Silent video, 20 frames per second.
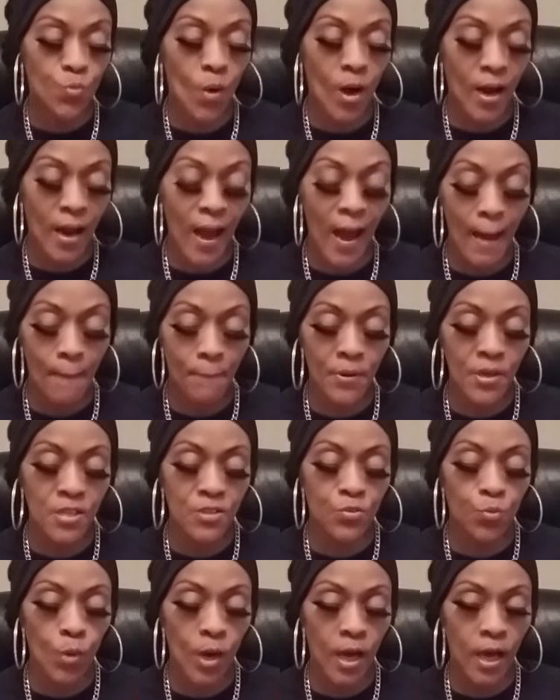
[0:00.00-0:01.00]
what
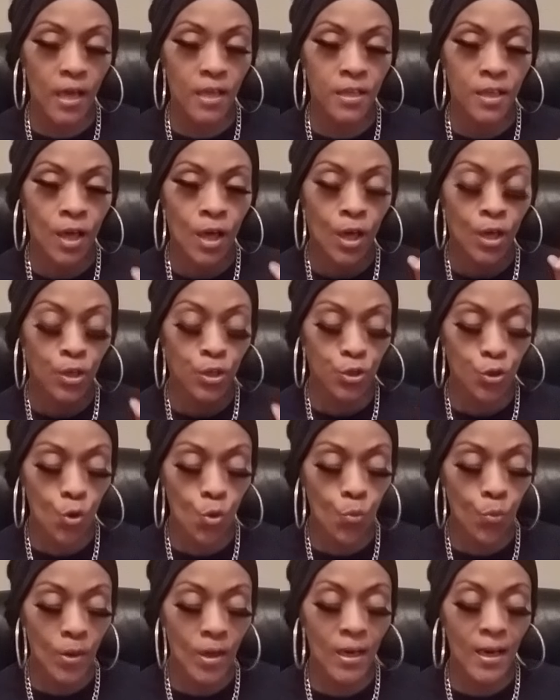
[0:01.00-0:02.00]
happens when
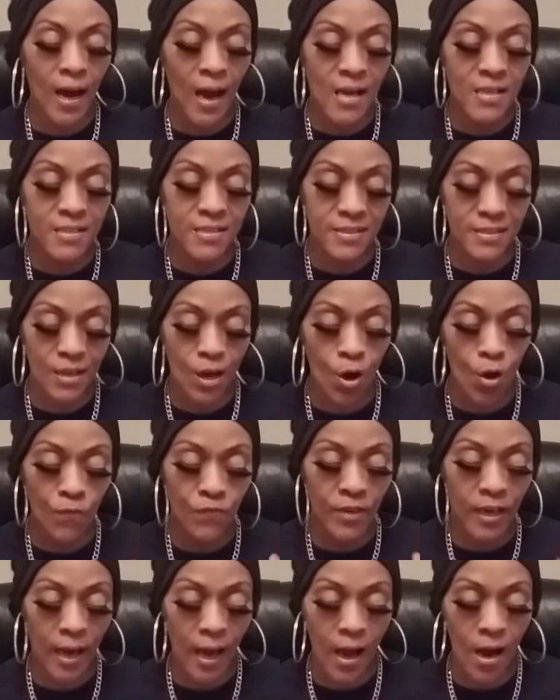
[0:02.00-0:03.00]
you realize
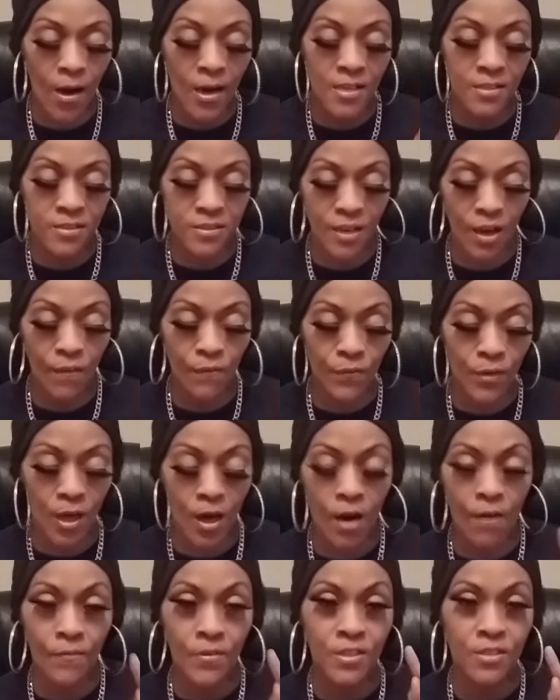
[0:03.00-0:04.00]
self-care and
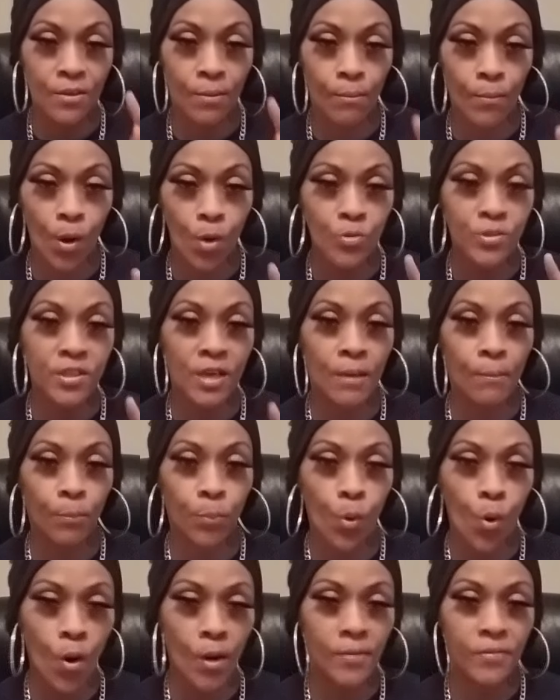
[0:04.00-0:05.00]
self-love is the most
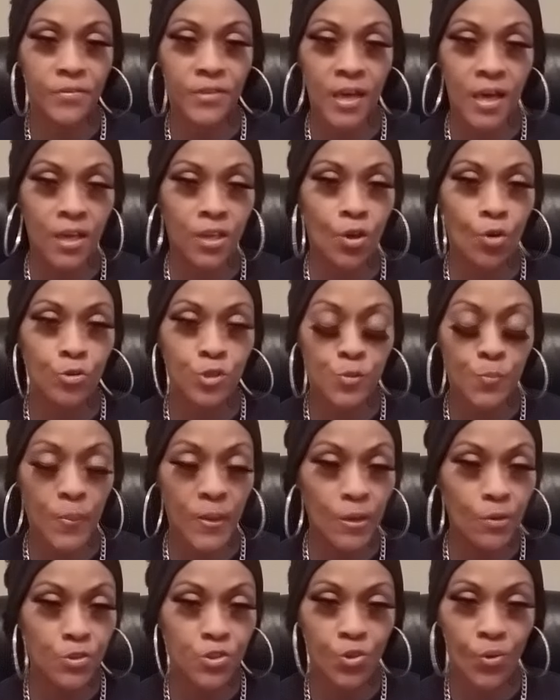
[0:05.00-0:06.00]
important thing, your
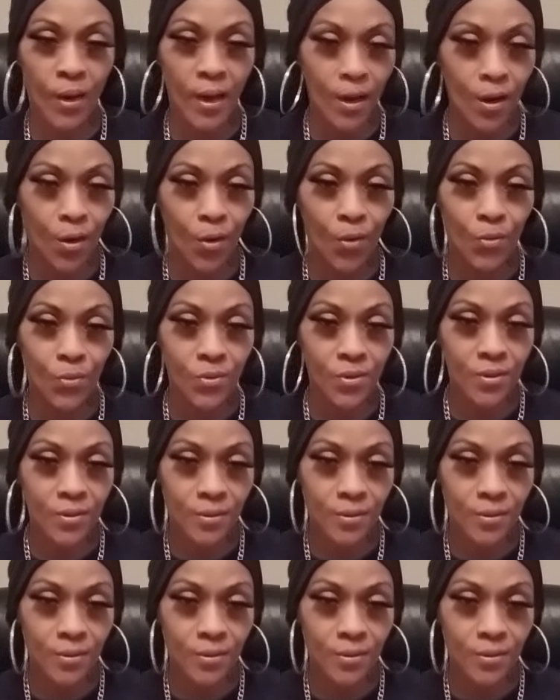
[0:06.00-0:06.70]
spiritual health.